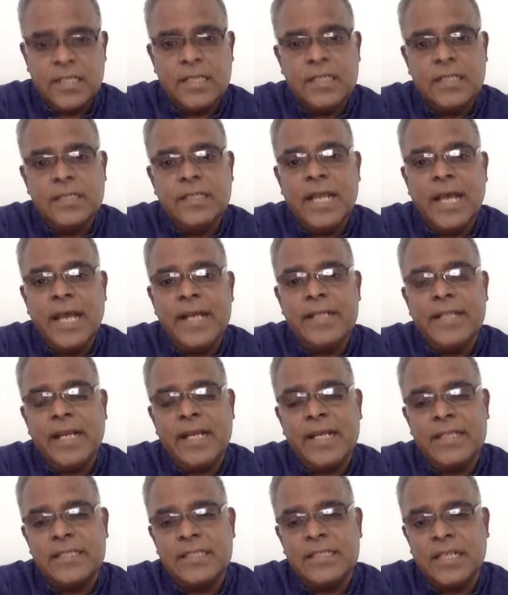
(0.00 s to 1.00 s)

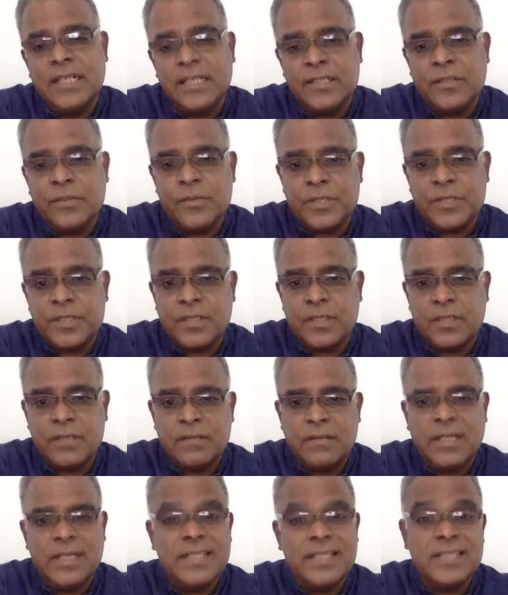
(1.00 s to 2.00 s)
There is another question
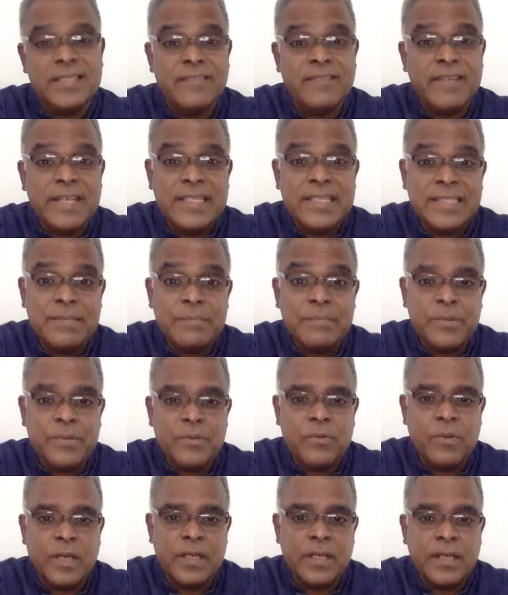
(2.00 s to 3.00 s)
that is a very simple
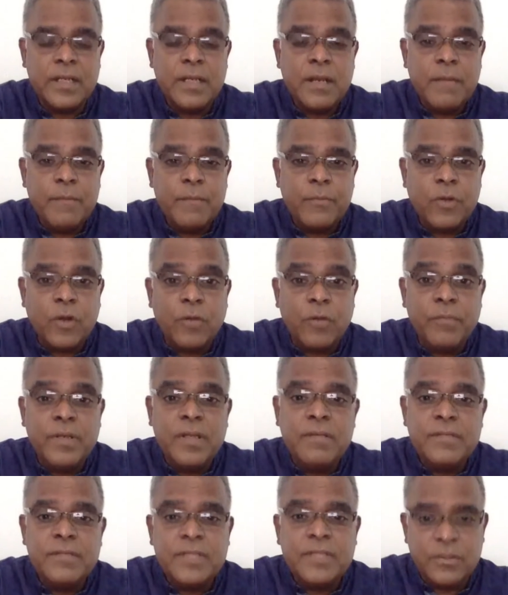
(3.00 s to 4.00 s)
one.
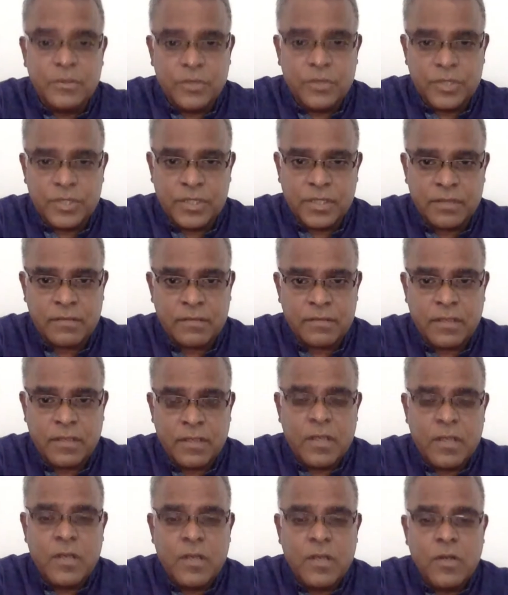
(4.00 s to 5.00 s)
Problem solution.
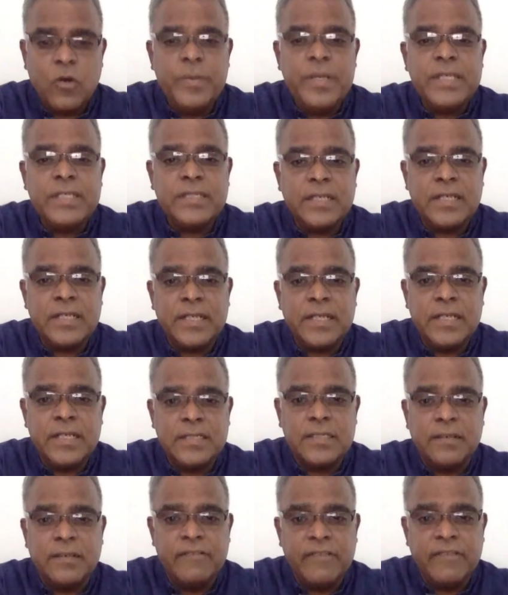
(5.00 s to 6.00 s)
Obesity
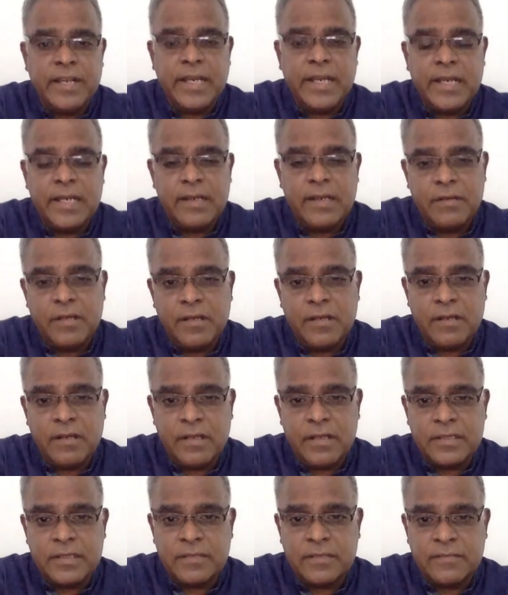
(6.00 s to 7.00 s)
is
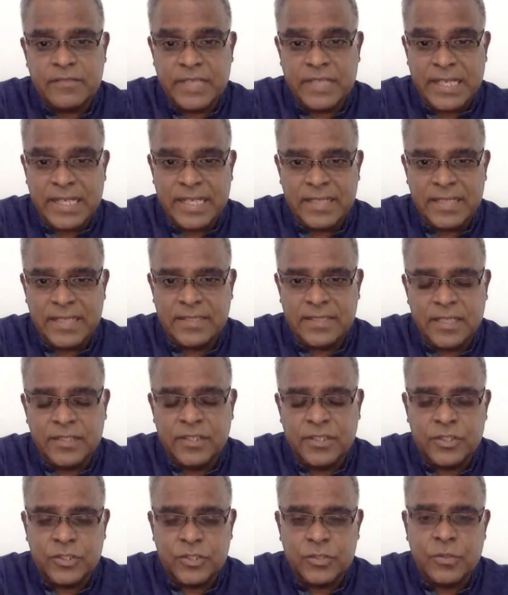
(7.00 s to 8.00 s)
it's a serious health
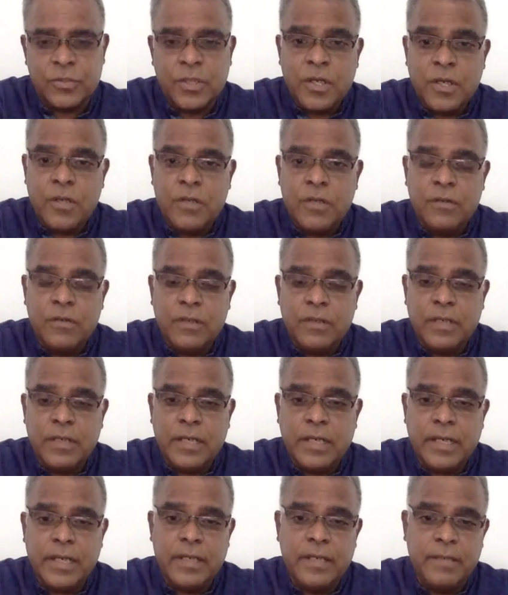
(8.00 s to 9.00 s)
issue
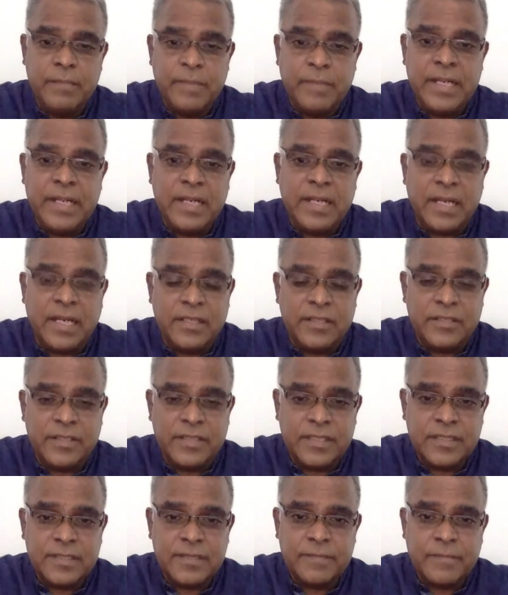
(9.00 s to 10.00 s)
in many
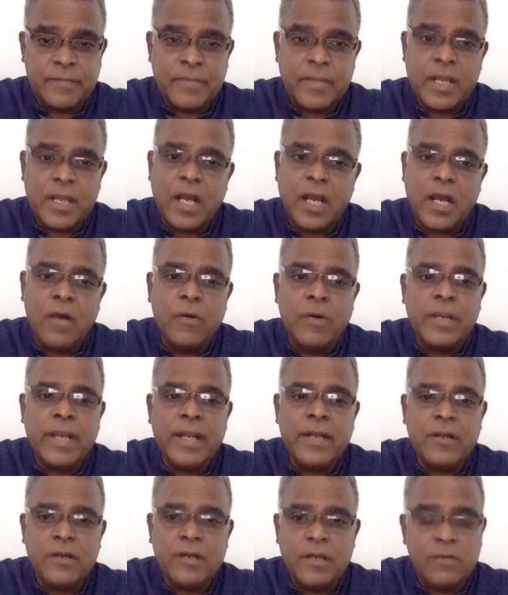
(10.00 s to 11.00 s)
countries.
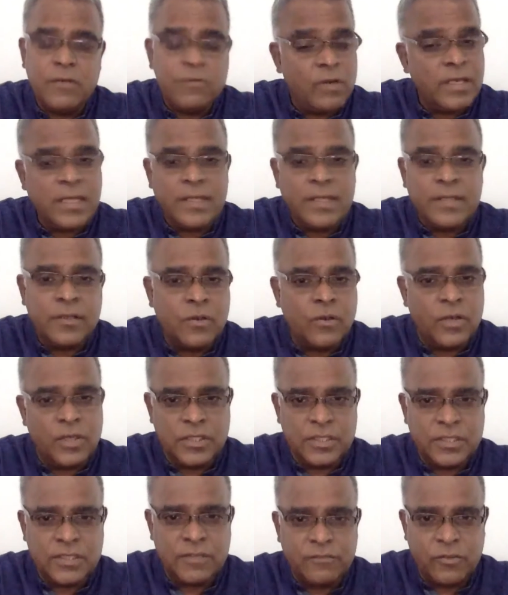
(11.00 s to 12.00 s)
What are the
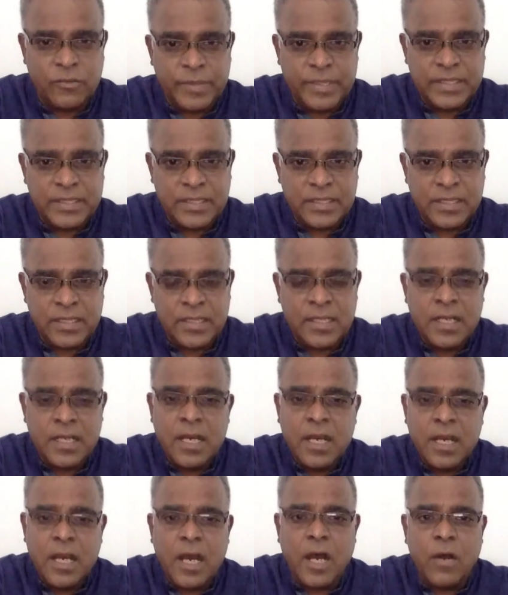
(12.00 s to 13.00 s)
causes of obesity?
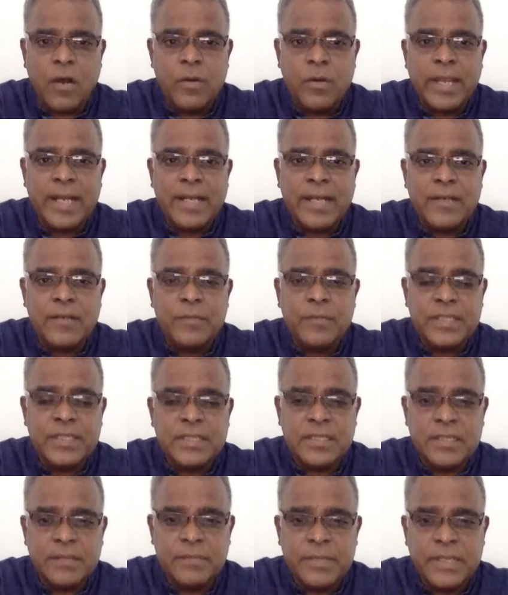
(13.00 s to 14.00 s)
How can
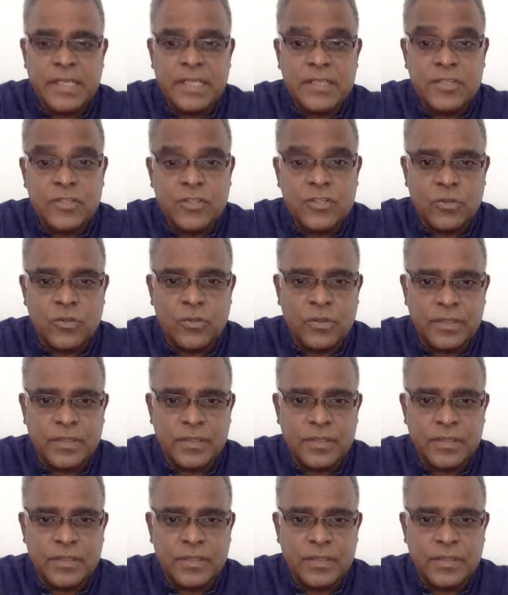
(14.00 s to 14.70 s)
obesity be controlled?